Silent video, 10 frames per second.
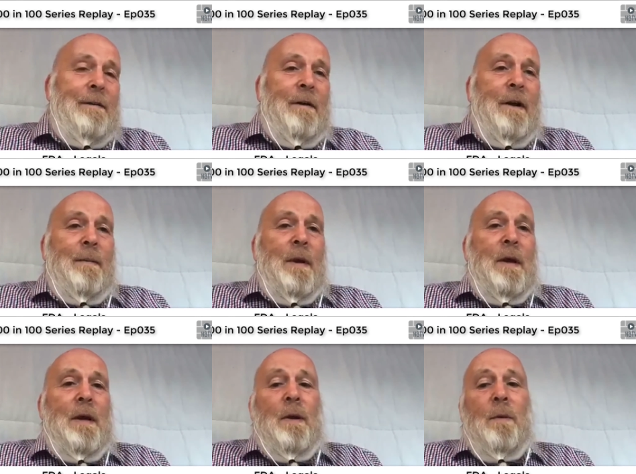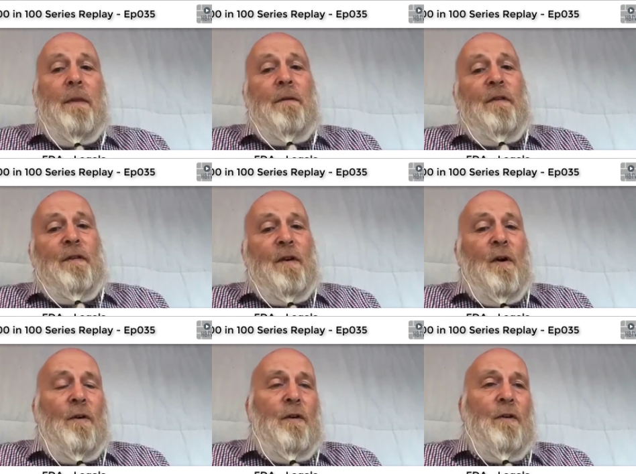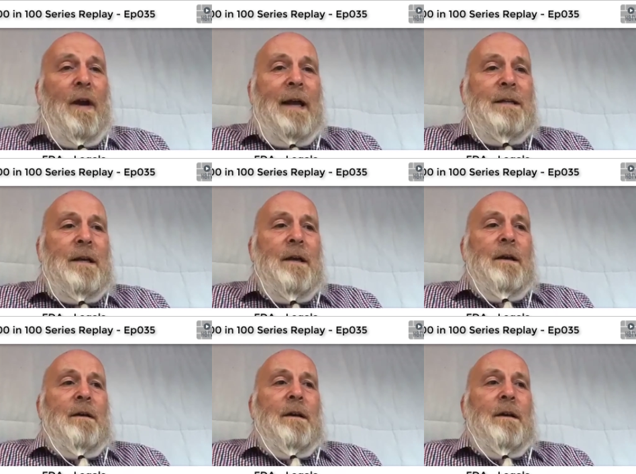agreement, or whether it's a contract,